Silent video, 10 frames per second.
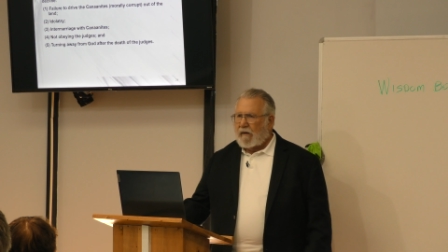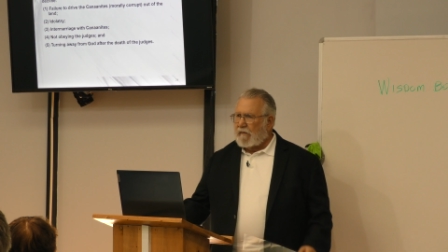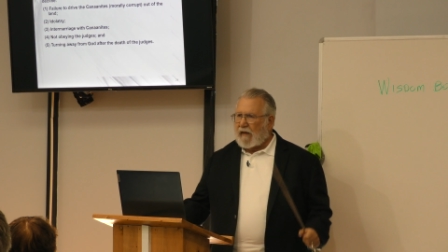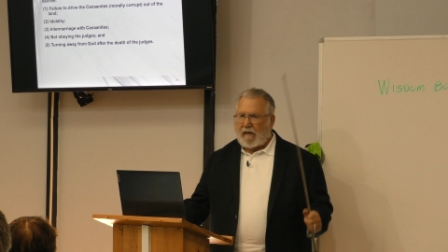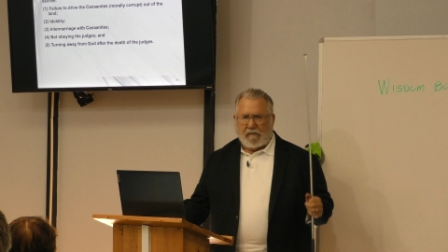
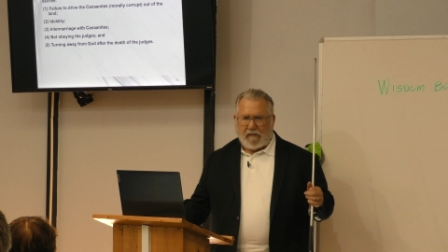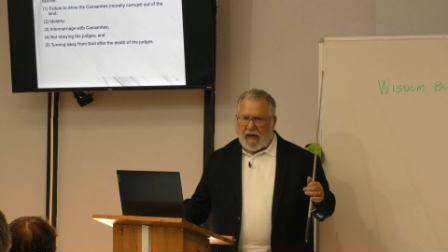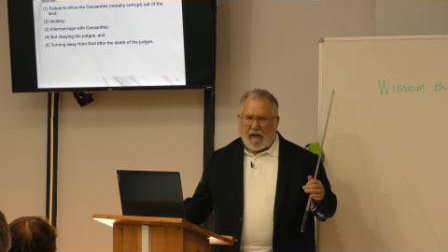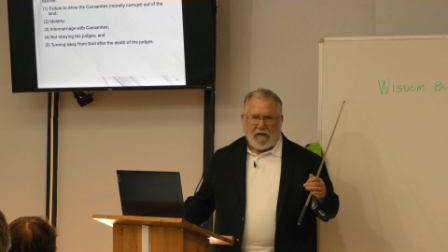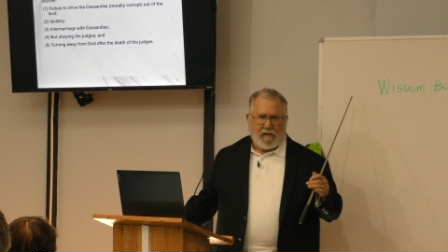
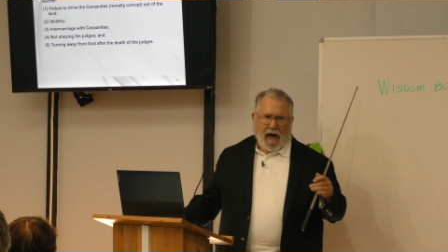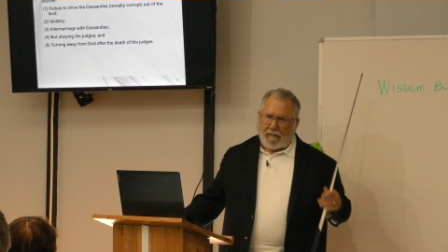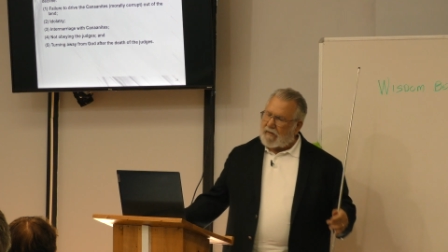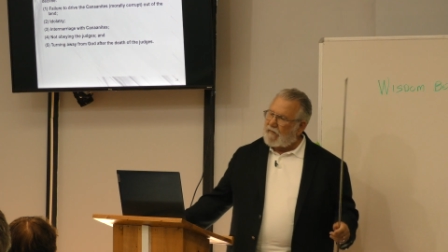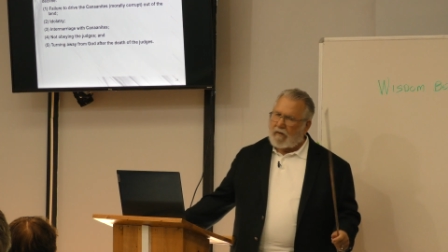They
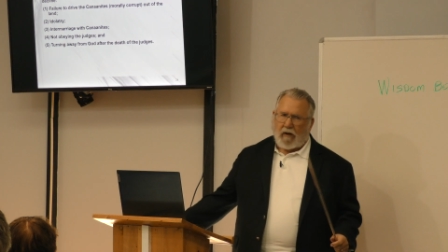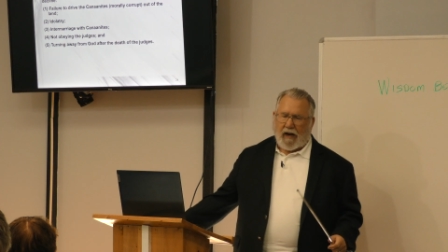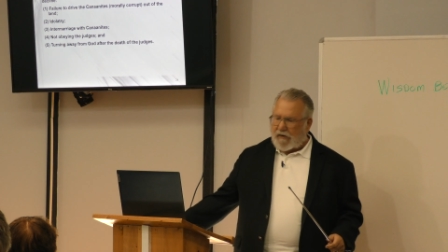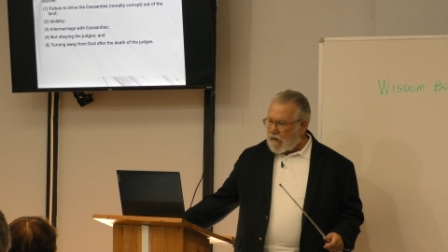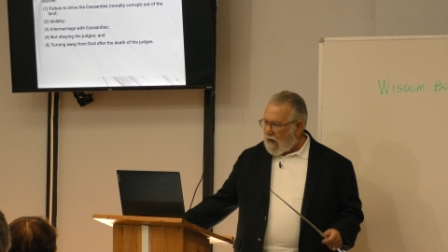adopted their
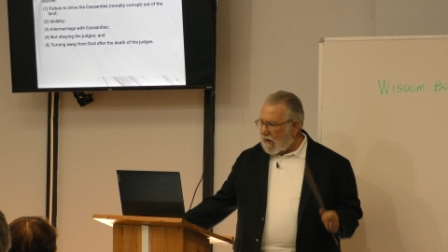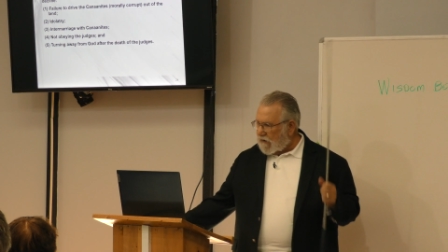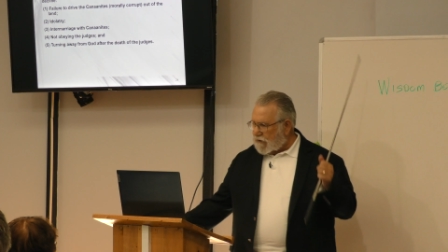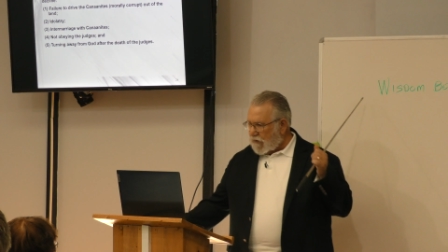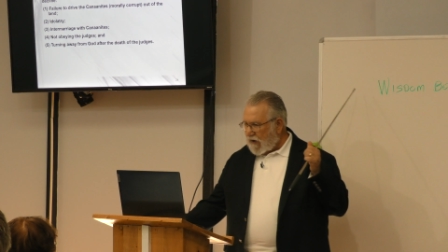
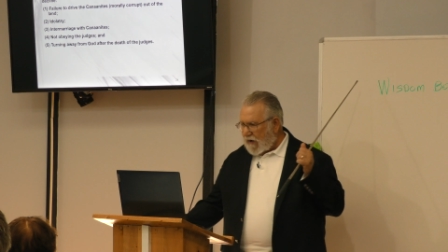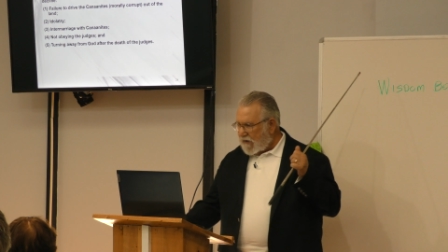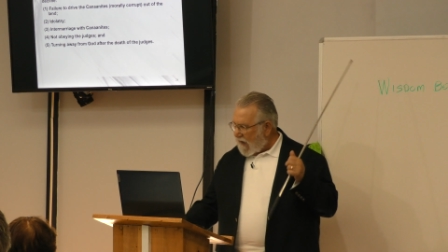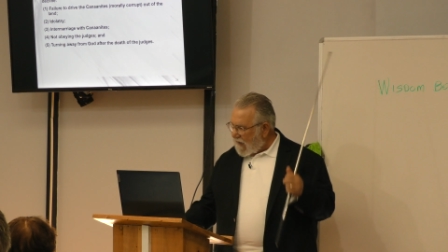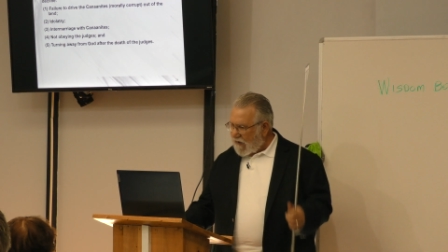idolatry.
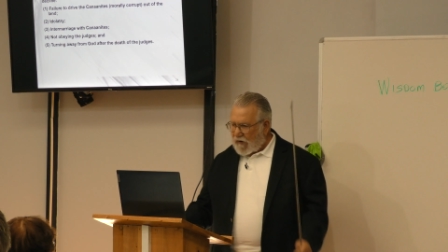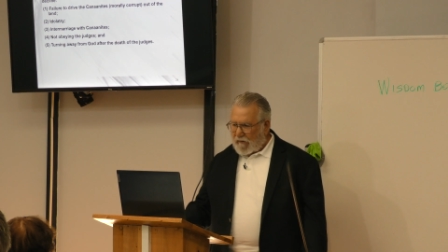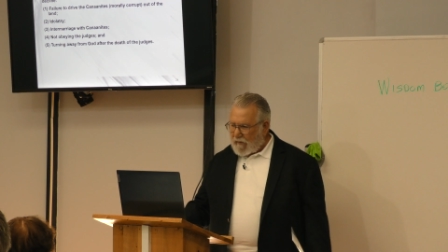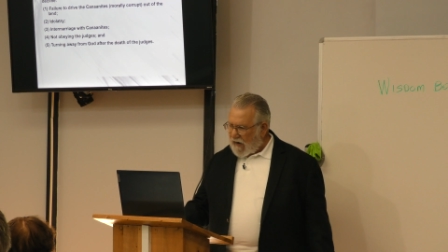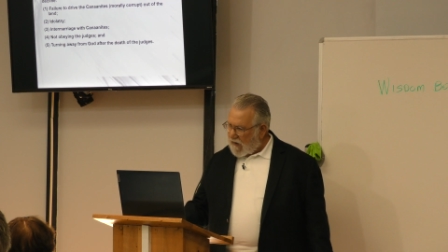They
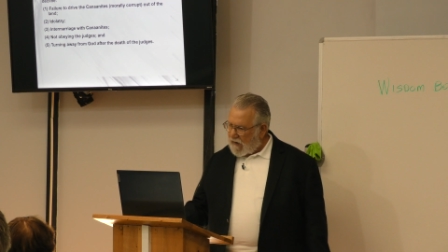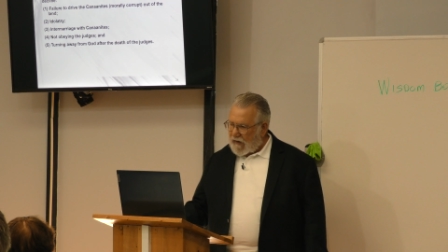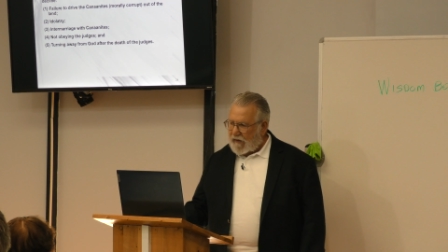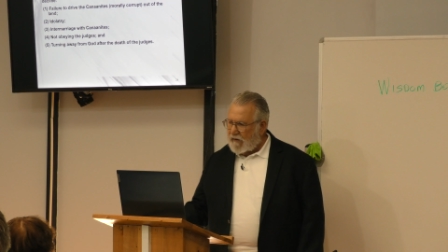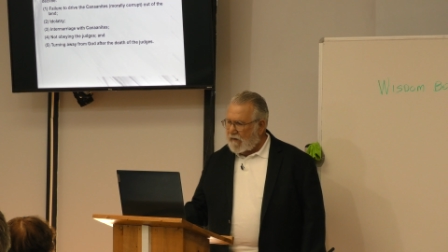
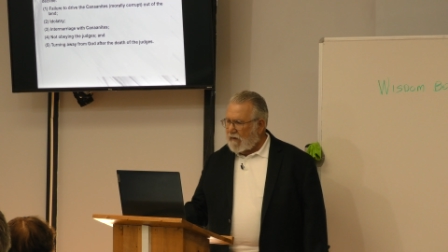intermarried.